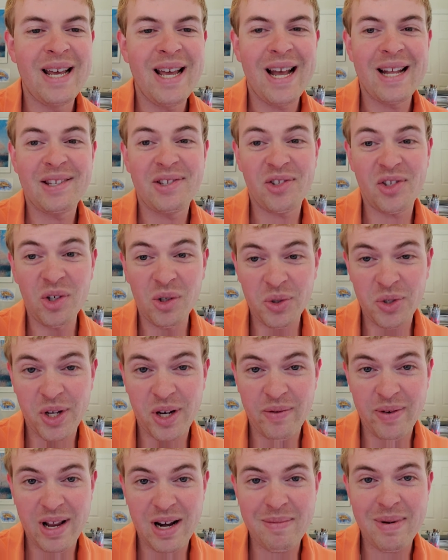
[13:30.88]
and still
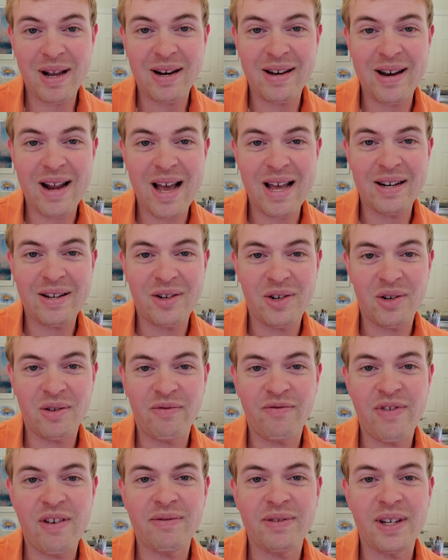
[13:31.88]
generate about
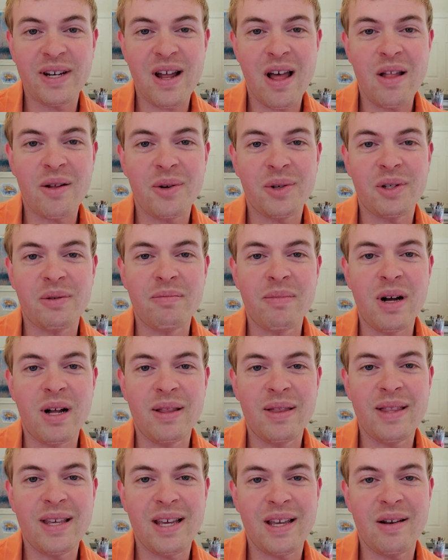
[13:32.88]
$950 a
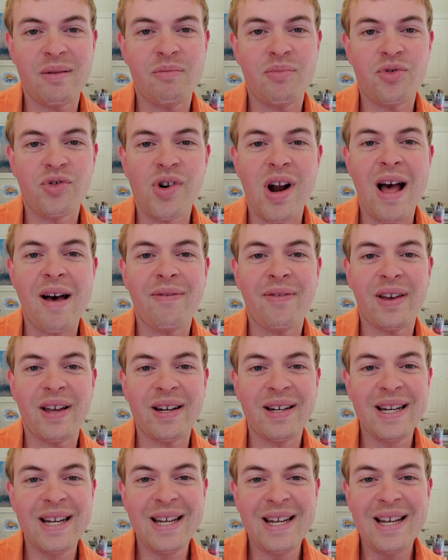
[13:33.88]
month in
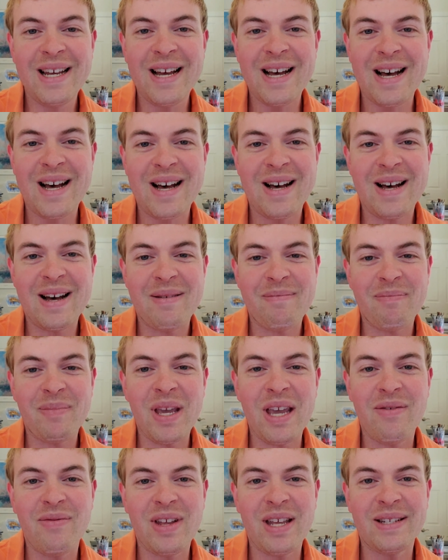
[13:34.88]
profit
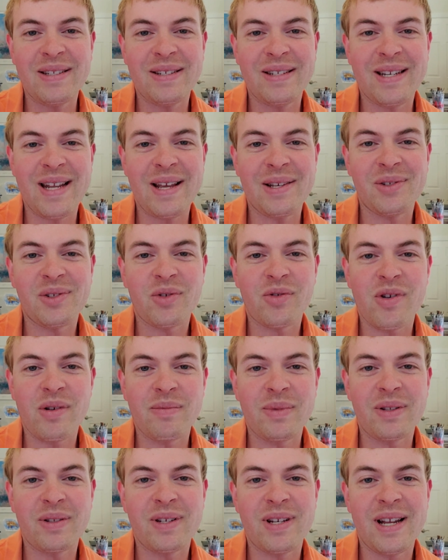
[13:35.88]
with today's
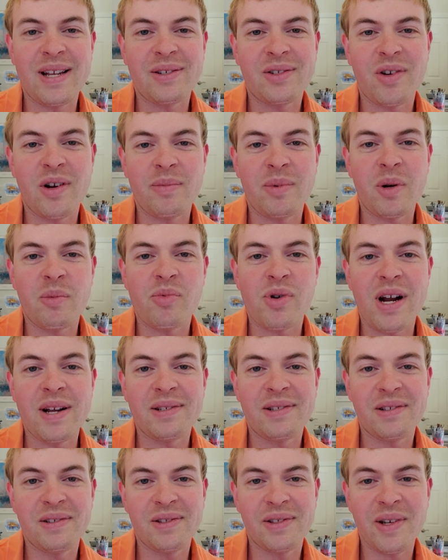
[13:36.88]
crypto
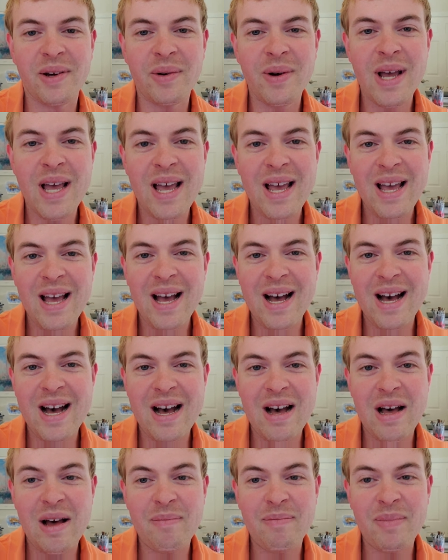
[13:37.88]
prices. So,
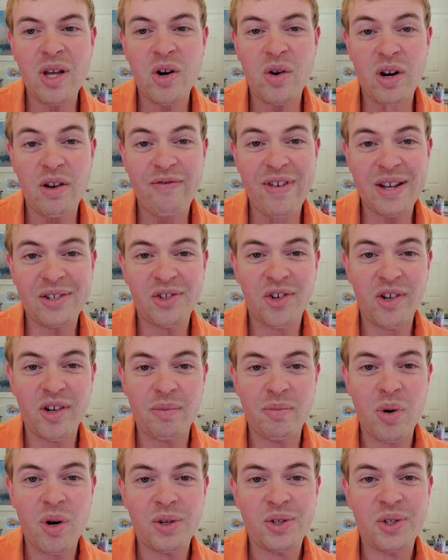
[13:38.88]
an investor
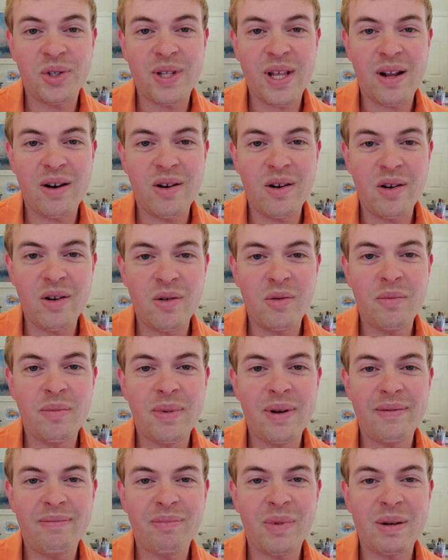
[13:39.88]
could purchase that
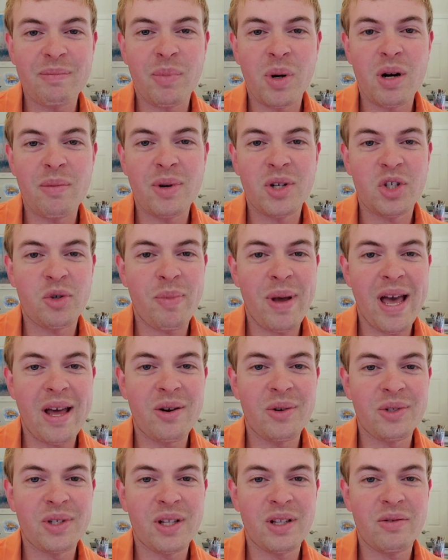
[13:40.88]
home, put a bunch of
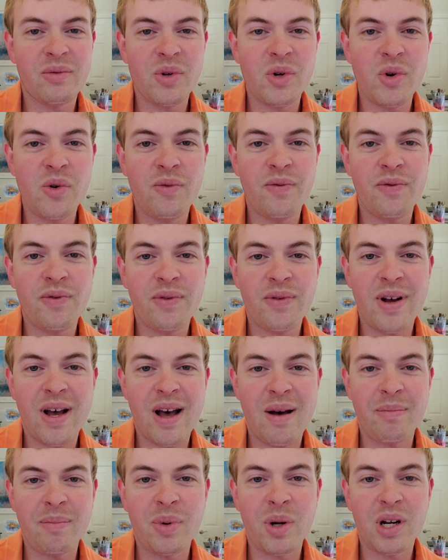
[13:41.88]
panels on the roof,
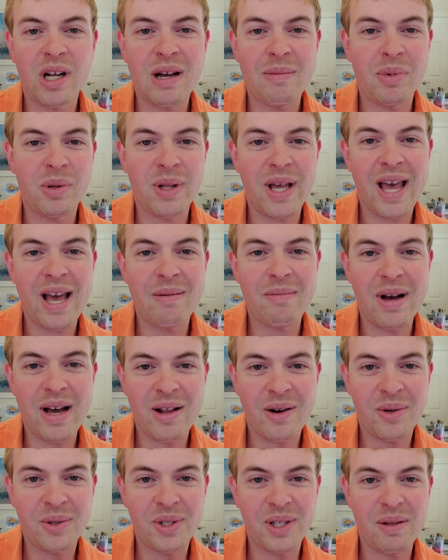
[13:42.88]
put a couple
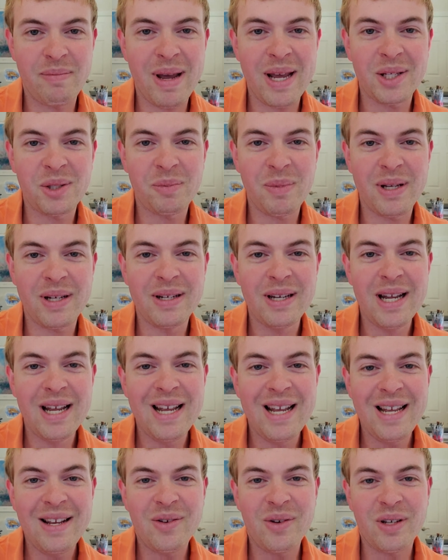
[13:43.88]
Antminers in the basement
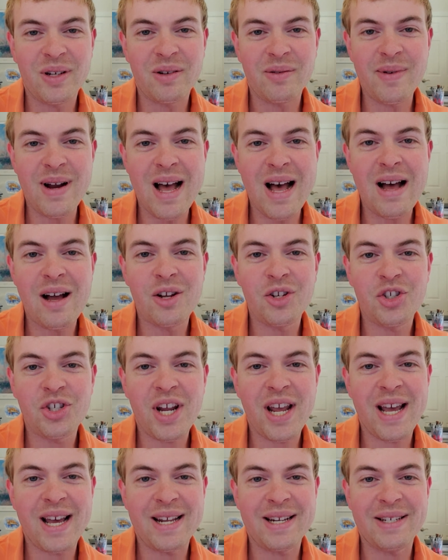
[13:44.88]
or the
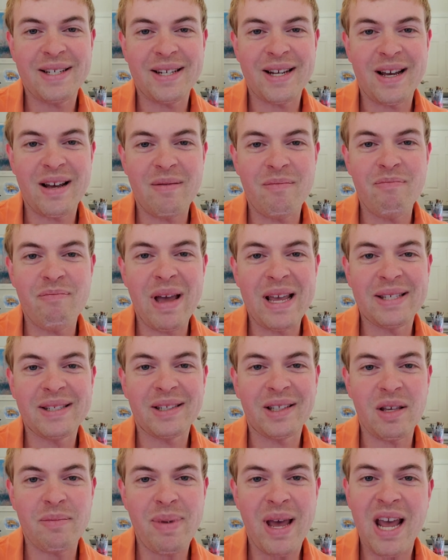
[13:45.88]
garage, and
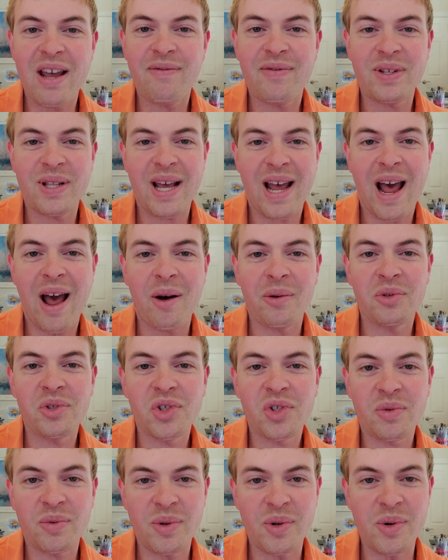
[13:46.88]
basically pay for the
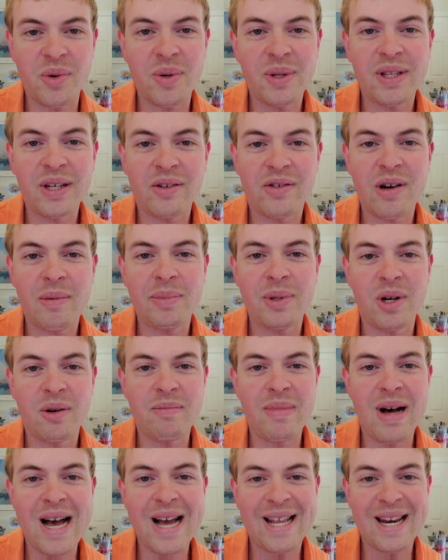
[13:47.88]
house through the crypto
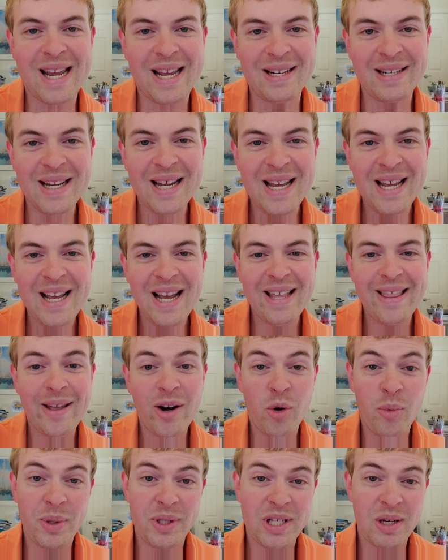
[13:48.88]
mining. And
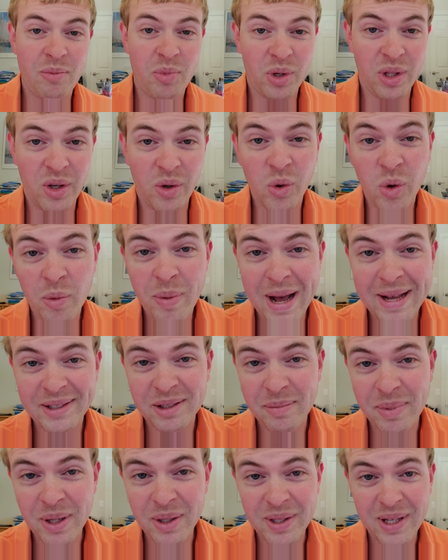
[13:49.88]
that opens up really cool
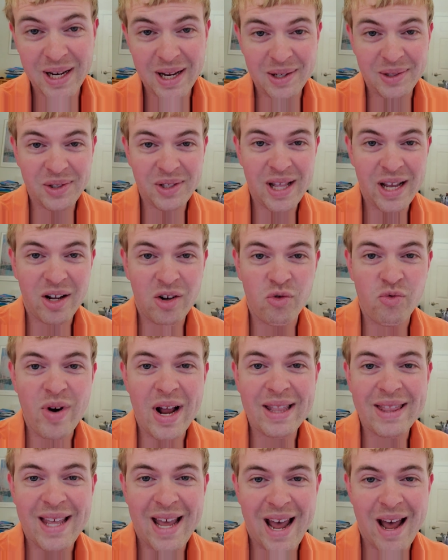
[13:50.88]
possibilities. They could
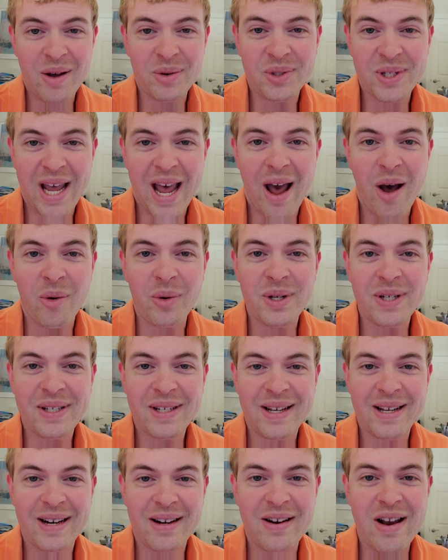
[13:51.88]
rent the house out
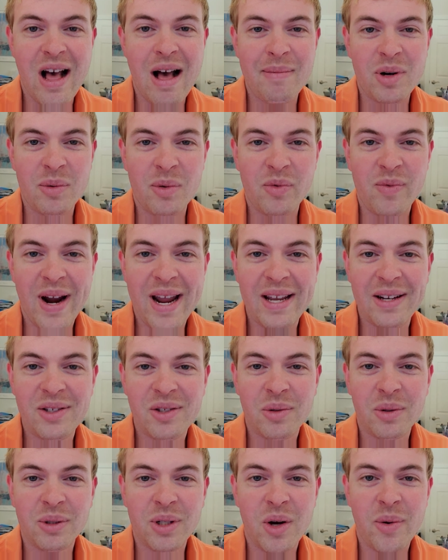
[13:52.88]
at a nominal rate
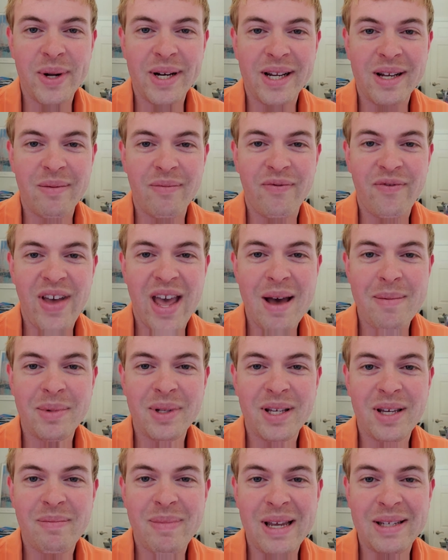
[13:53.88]
to a low-income
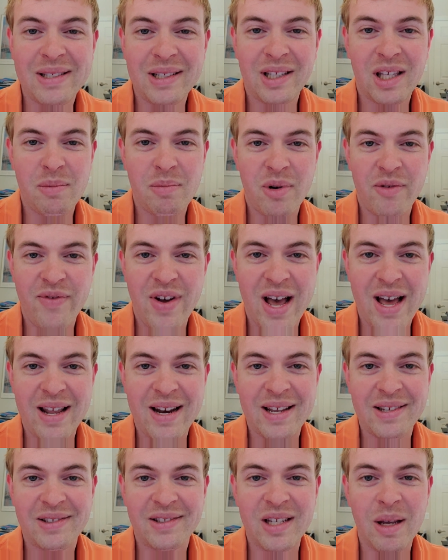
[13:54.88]
family, basically
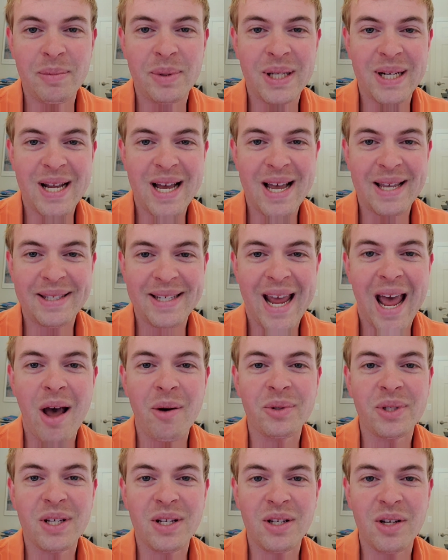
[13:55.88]
provide a subsidized
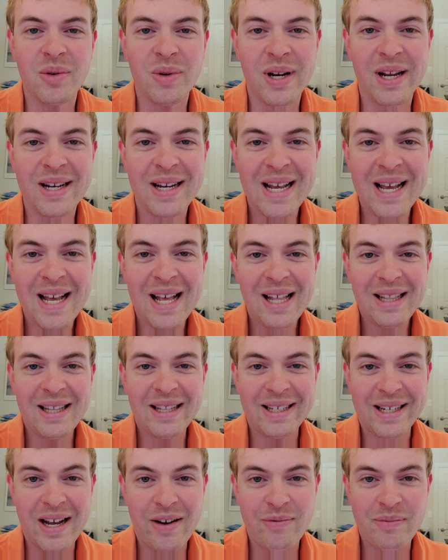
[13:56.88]
housing unit
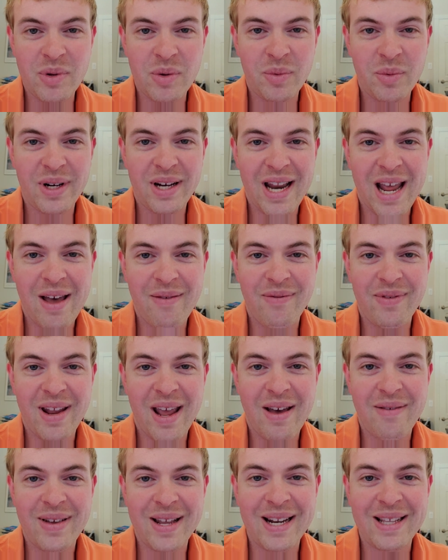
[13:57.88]
that the government wouldn't have to
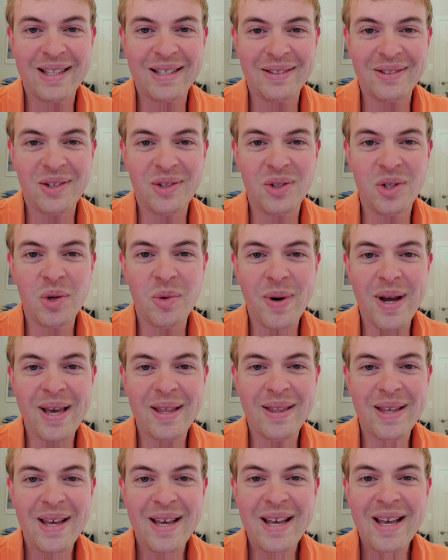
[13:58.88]
have anything to do
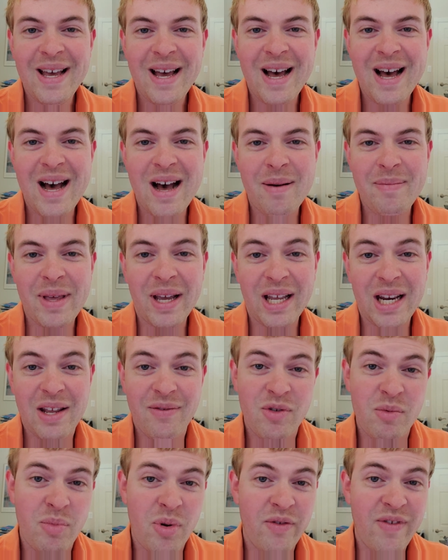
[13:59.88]
with. They could
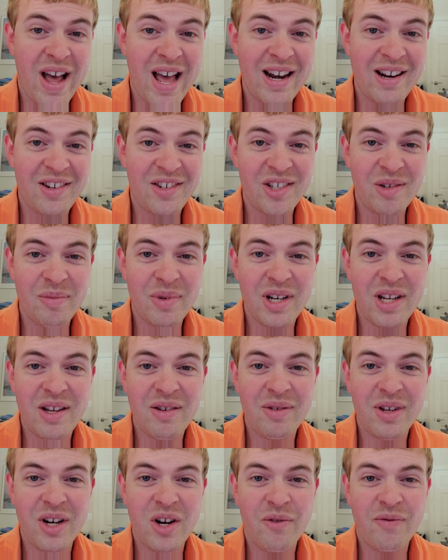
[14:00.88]
even provide it to
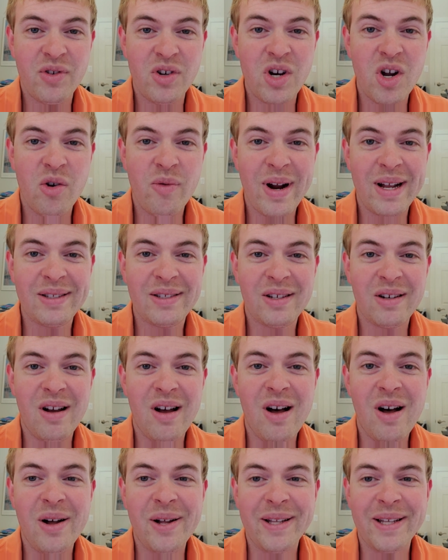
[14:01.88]
somebody, for no rent at
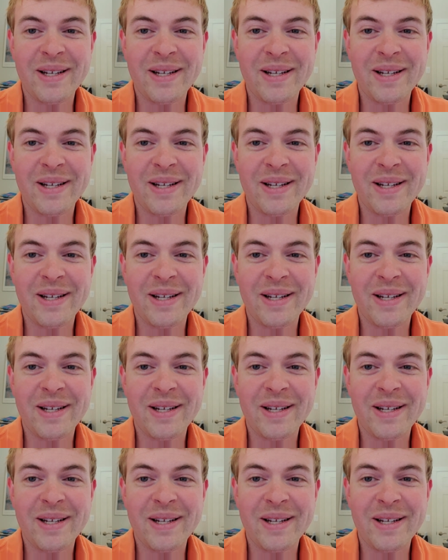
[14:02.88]
all,